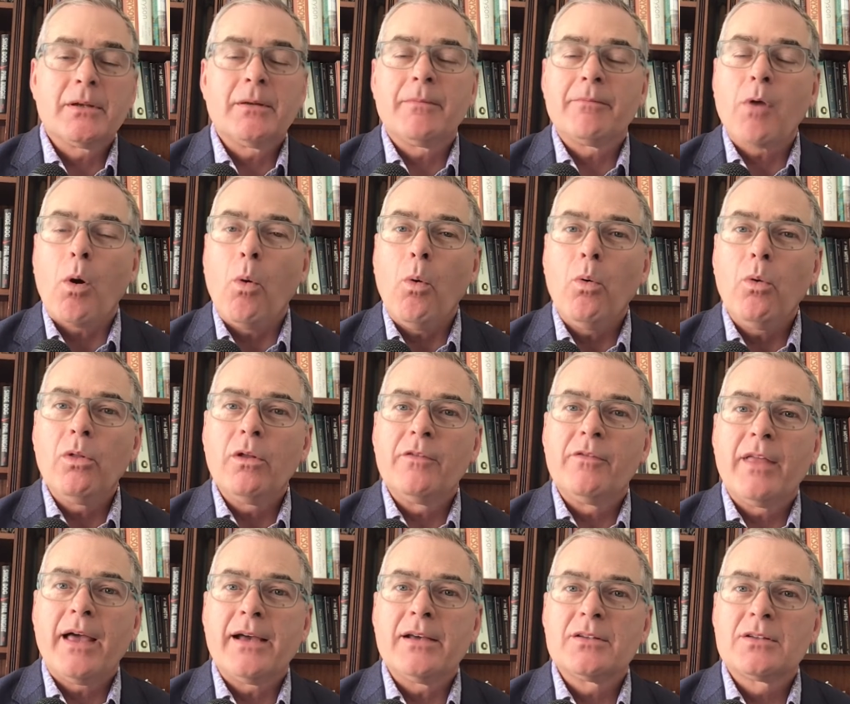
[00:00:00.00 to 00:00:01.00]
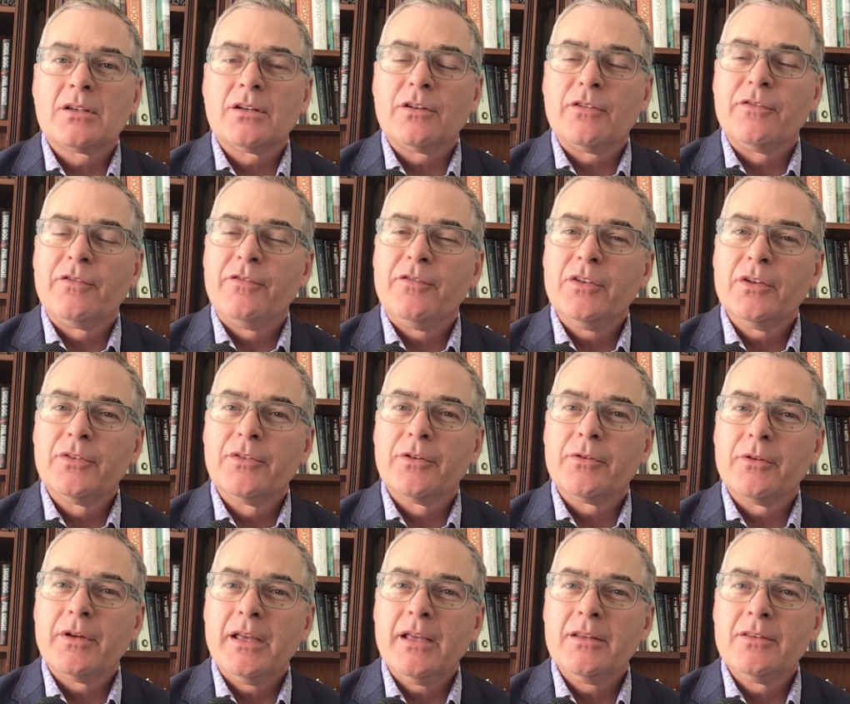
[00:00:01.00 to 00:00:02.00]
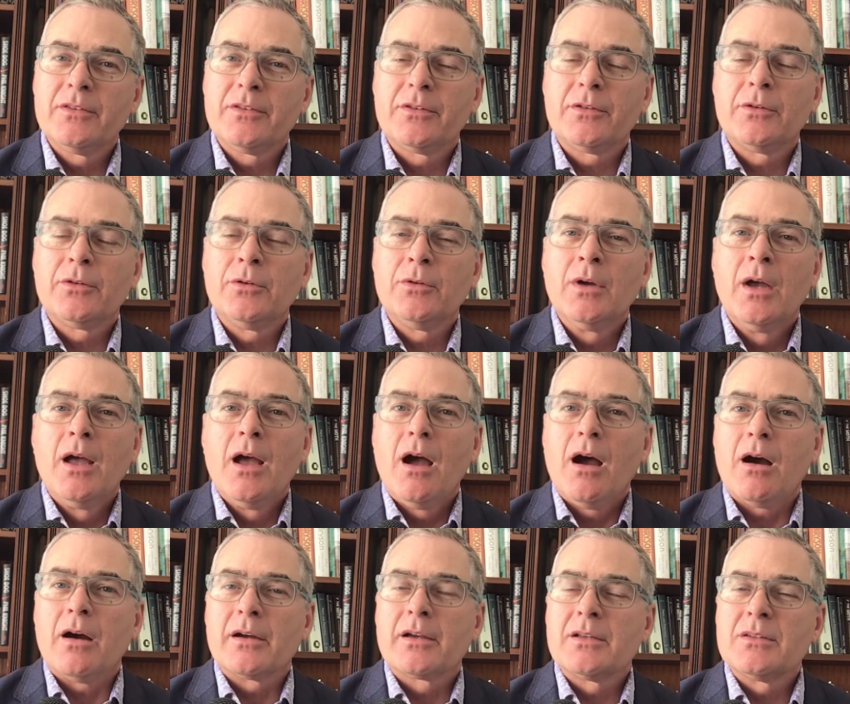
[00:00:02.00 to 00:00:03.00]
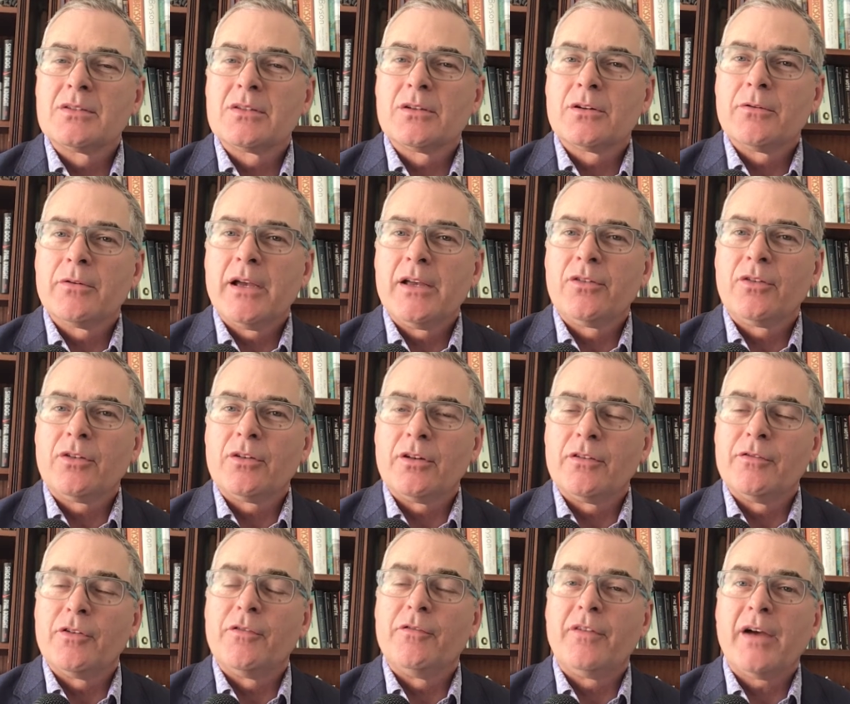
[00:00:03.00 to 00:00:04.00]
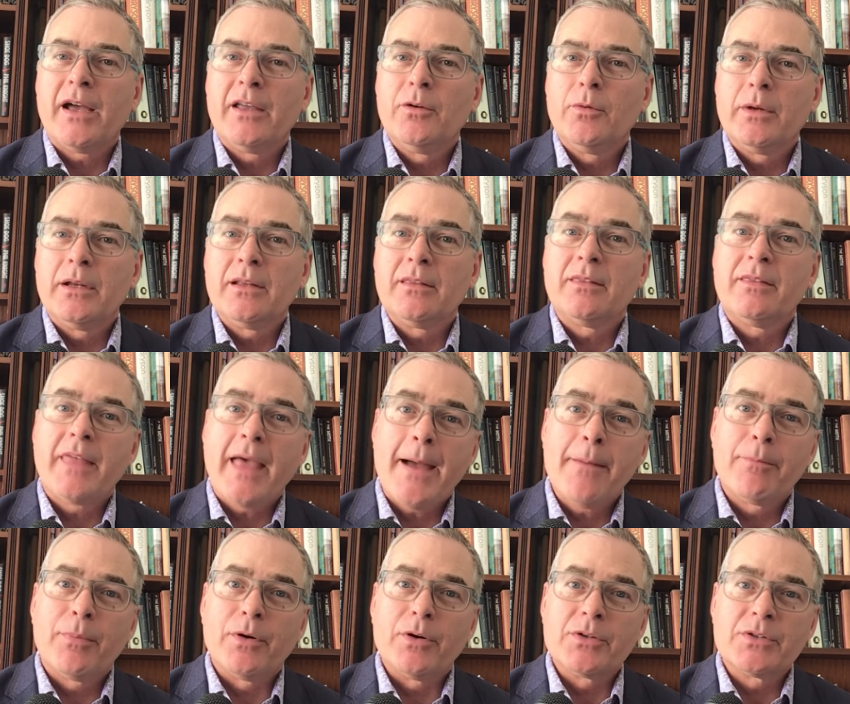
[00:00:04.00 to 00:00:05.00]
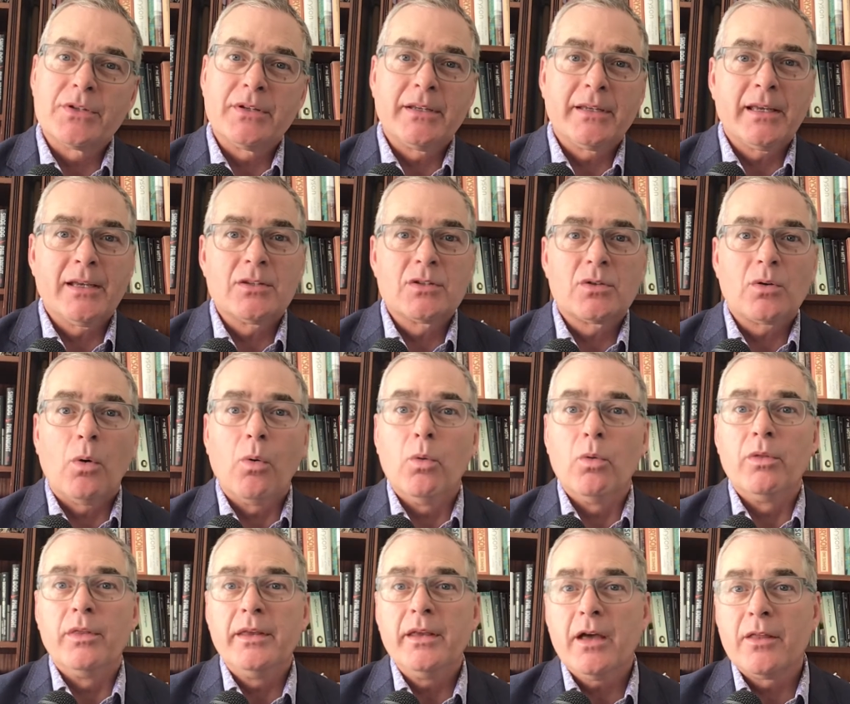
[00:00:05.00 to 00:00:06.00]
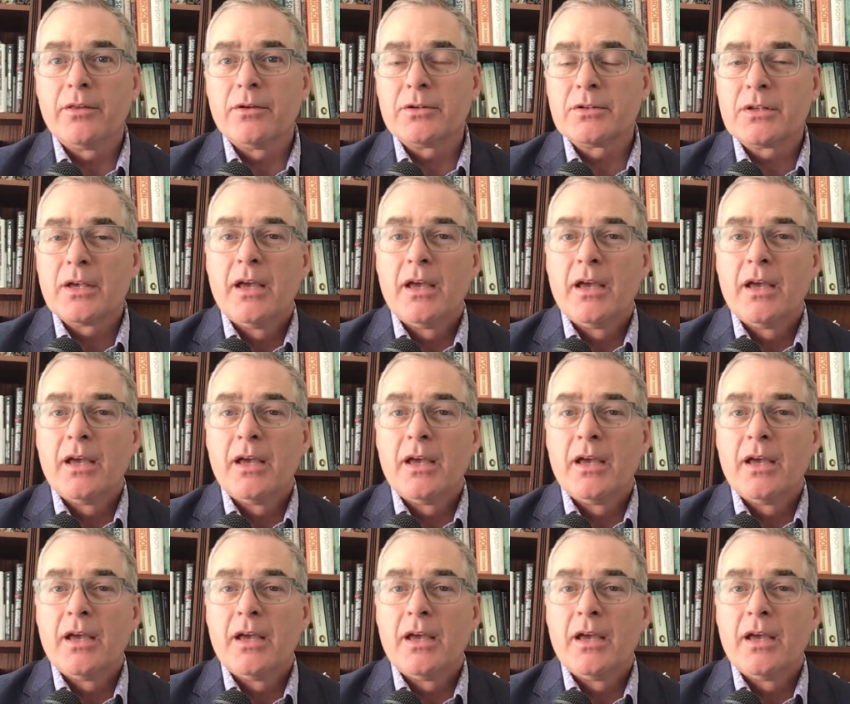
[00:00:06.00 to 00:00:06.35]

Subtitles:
And all of that is going to filter into our consideration of evaluating that person against all the others